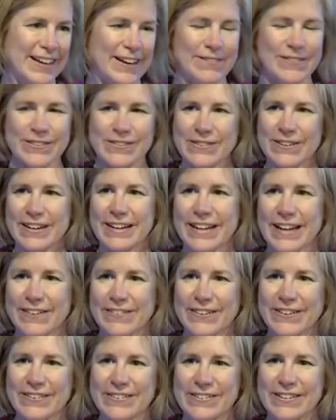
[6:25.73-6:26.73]
Have you tried
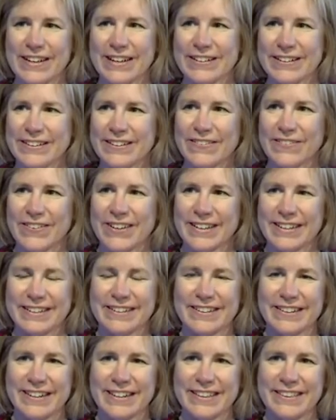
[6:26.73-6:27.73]
having your child go to bed at
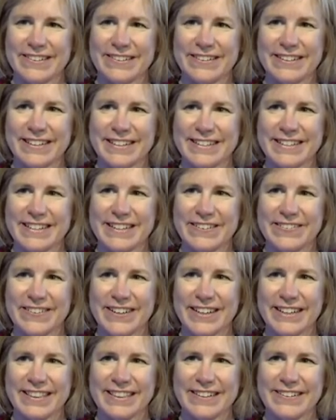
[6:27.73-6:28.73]
9:30 instead of
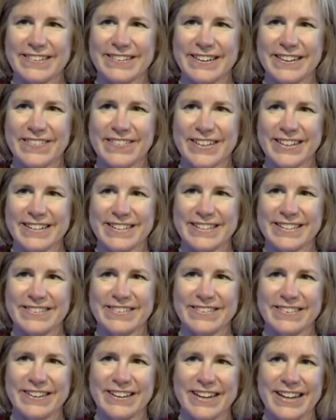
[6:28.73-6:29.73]
8:30 because
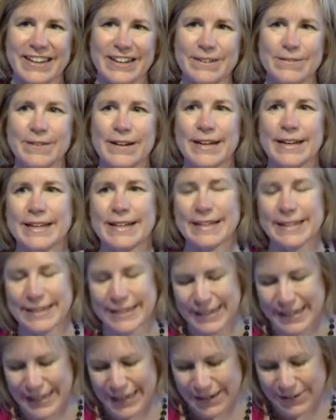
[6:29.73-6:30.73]
they're lying awake and
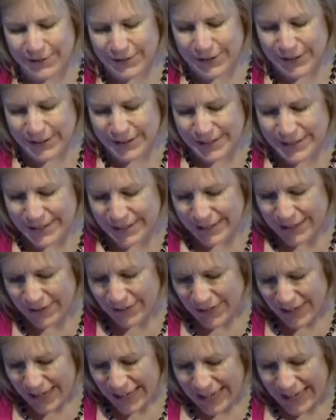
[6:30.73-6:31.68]
they can't fall asleep?